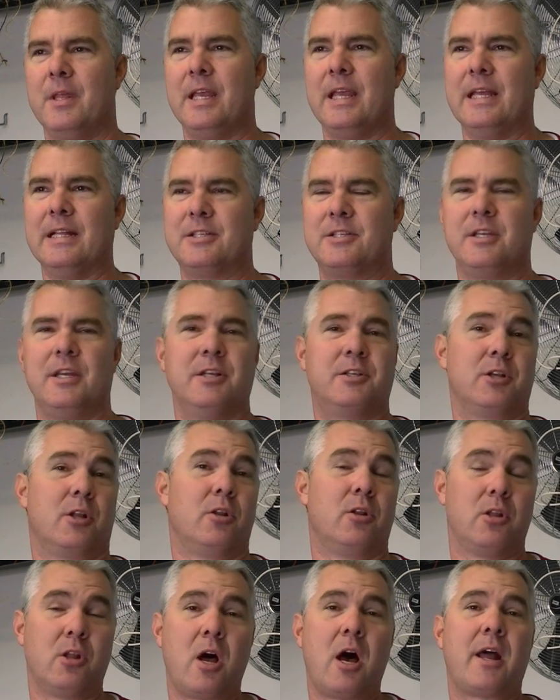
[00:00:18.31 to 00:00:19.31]
It's a
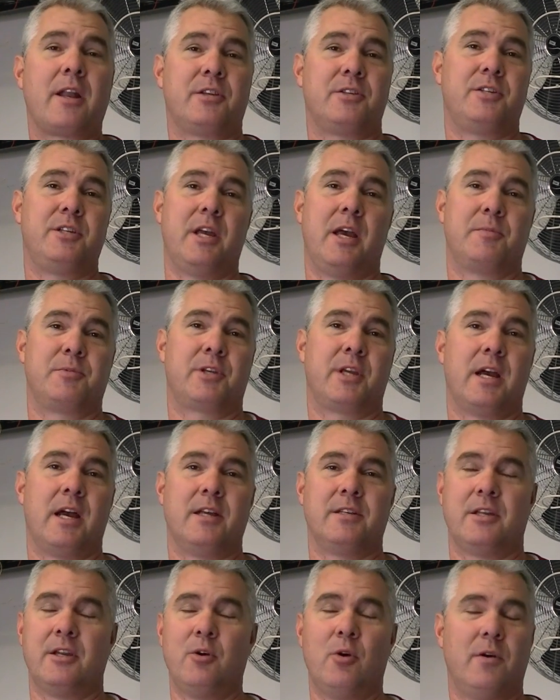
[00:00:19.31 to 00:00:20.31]
lot of steps,
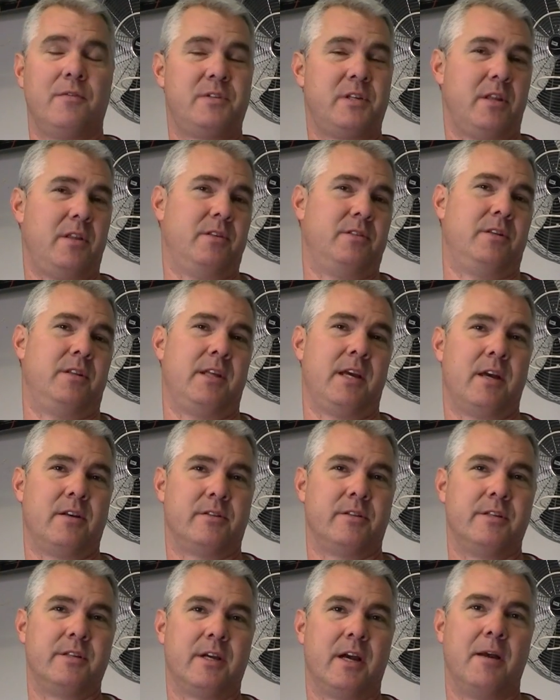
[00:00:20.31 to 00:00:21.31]
guys. I know I've said this
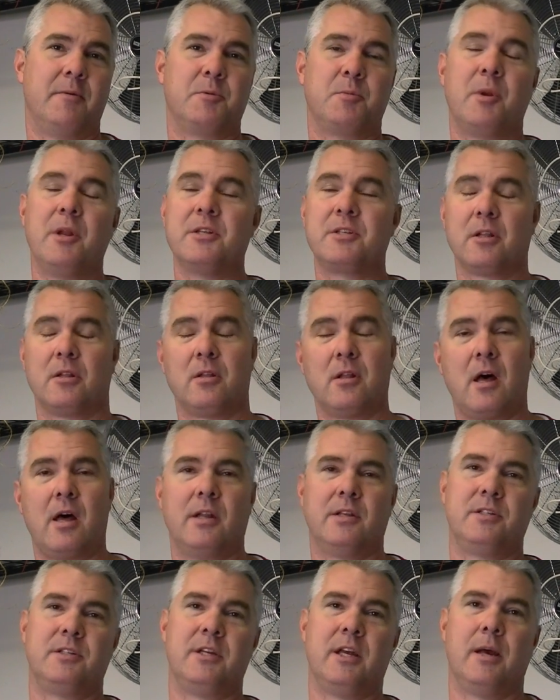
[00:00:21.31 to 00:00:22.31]
1,000 times, but it's a
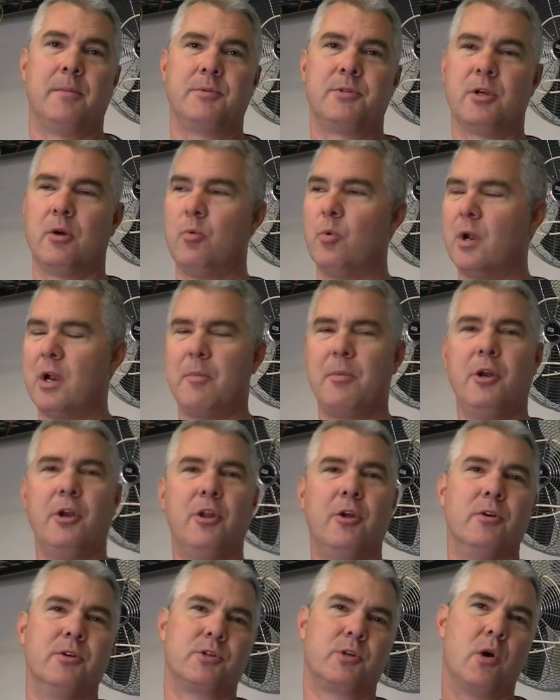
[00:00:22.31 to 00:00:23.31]
lot of steps. So what I'm going
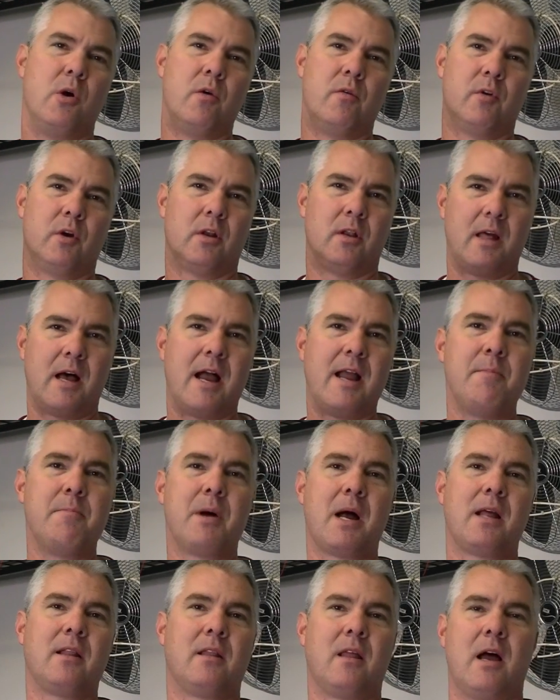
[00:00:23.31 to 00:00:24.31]
to do is go over line
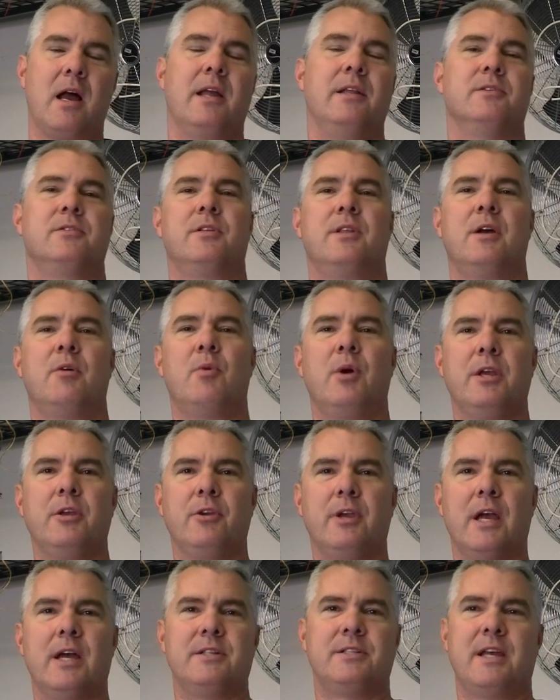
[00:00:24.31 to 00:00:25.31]
by line, so that way
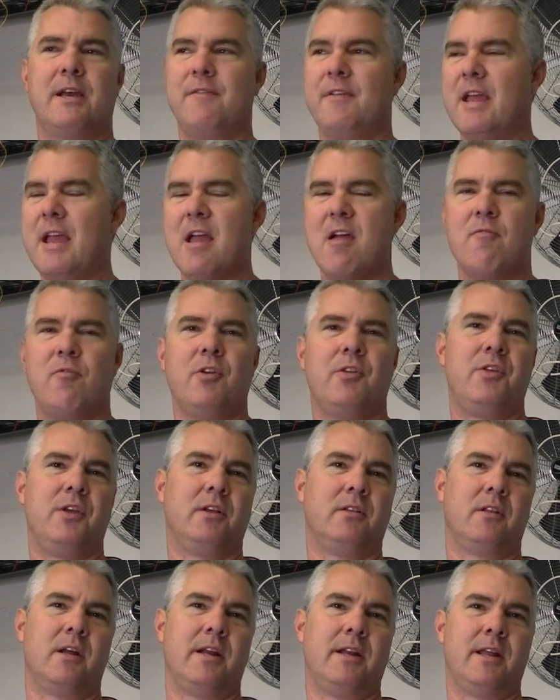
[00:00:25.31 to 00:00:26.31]
you guys have
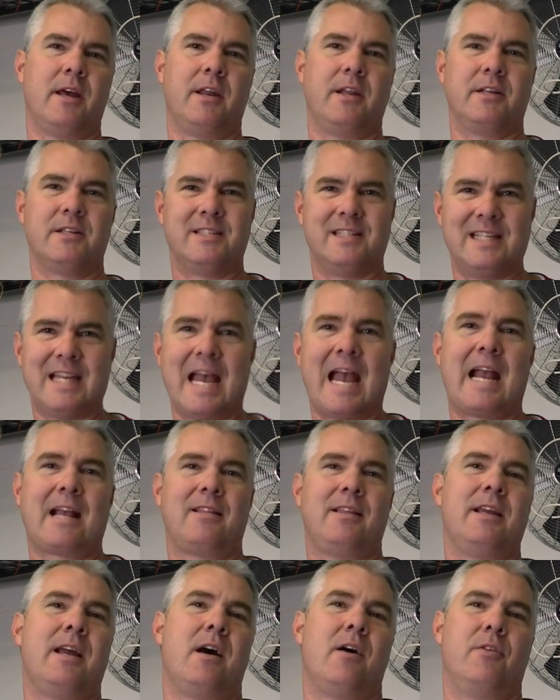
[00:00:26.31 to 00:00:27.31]
everything lined out
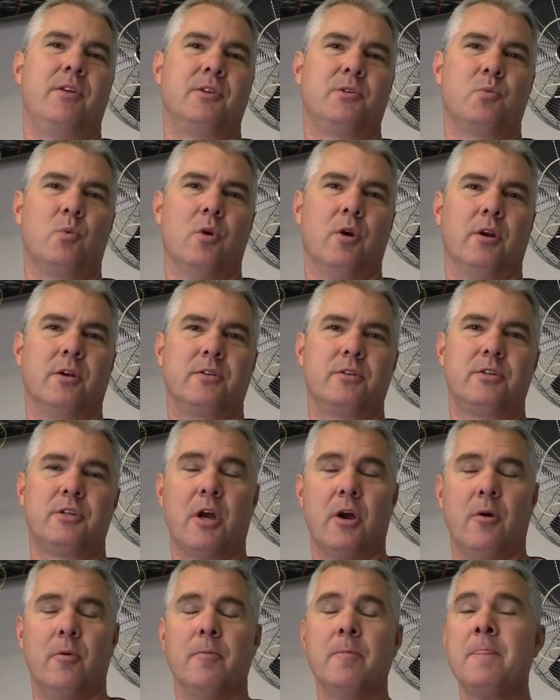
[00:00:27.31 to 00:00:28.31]
exactly how this works.
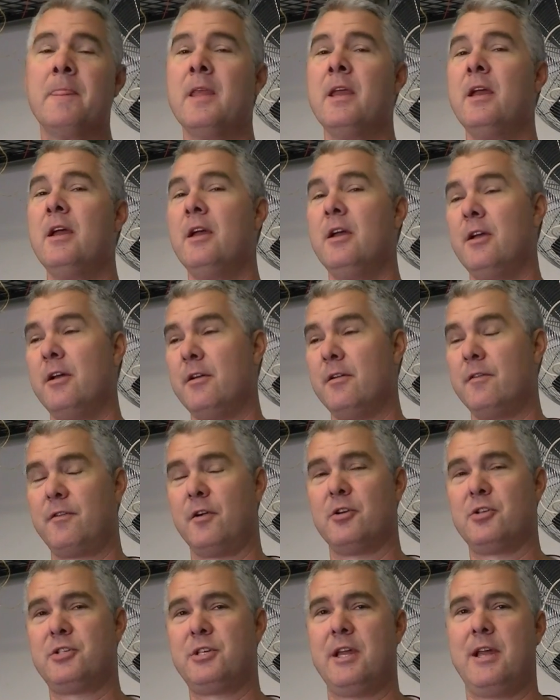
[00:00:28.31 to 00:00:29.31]
So
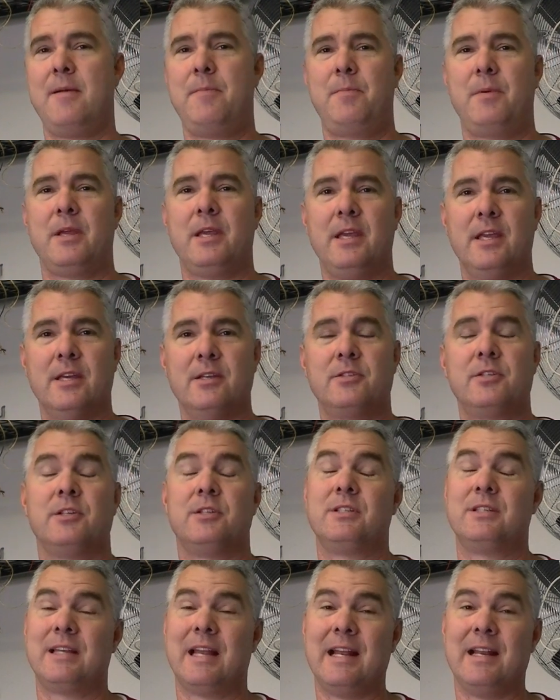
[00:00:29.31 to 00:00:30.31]
first step
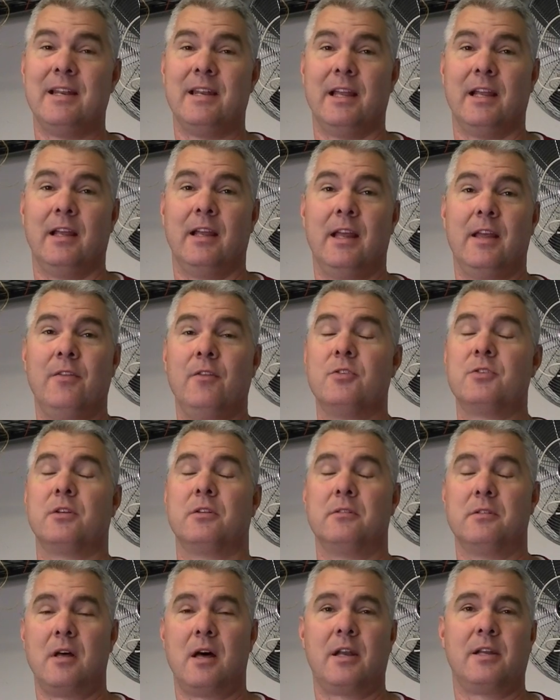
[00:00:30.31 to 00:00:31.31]
is sanding, and there's a
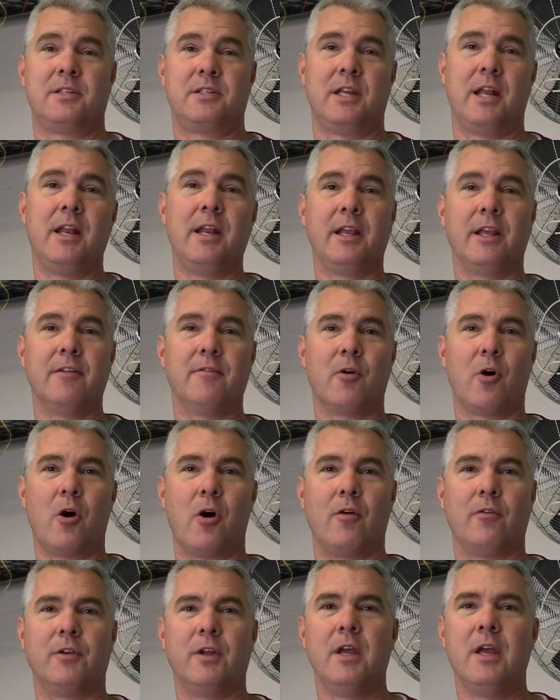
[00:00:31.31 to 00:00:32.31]
lot of sanding
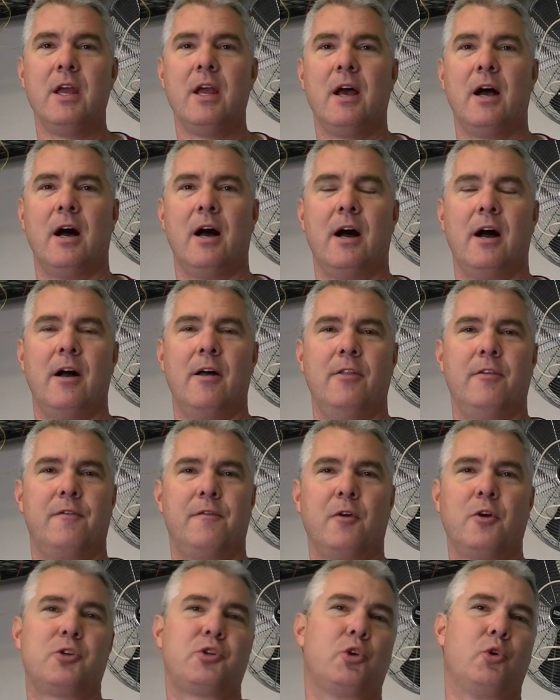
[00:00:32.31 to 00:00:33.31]
involved. The
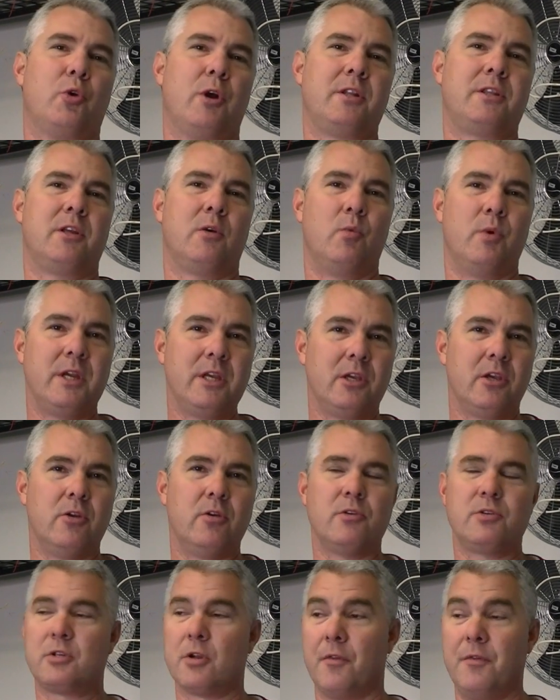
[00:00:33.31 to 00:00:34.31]
first grit that we
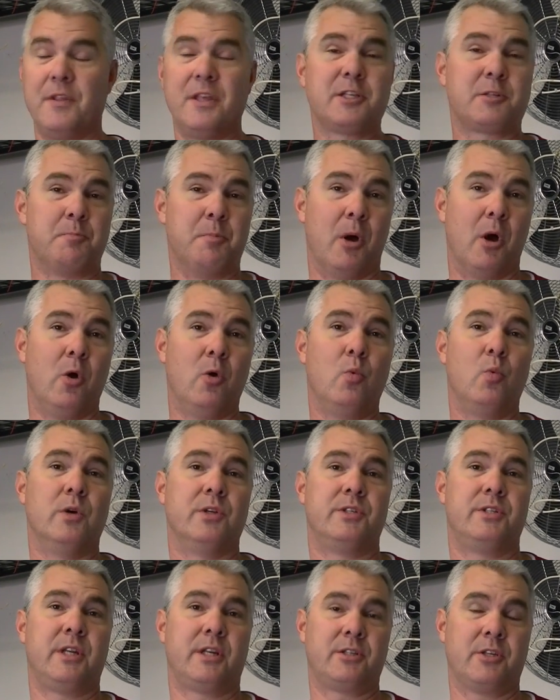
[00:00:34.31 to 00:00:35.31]
used on this boat
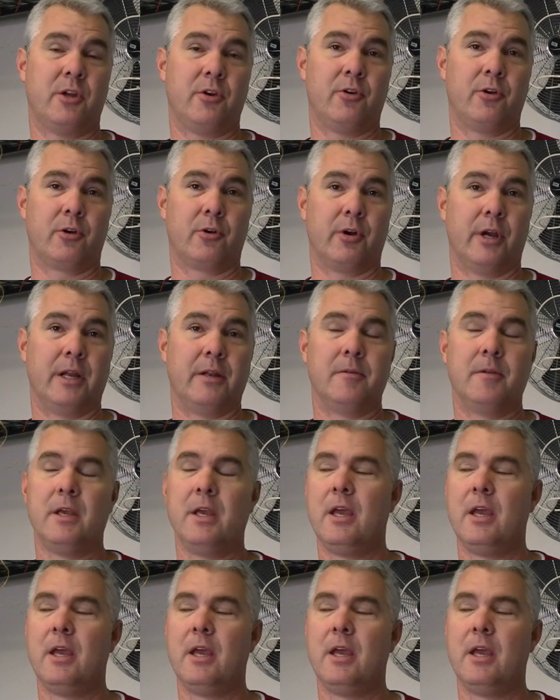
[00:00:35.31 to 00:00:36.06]
was 600 grit.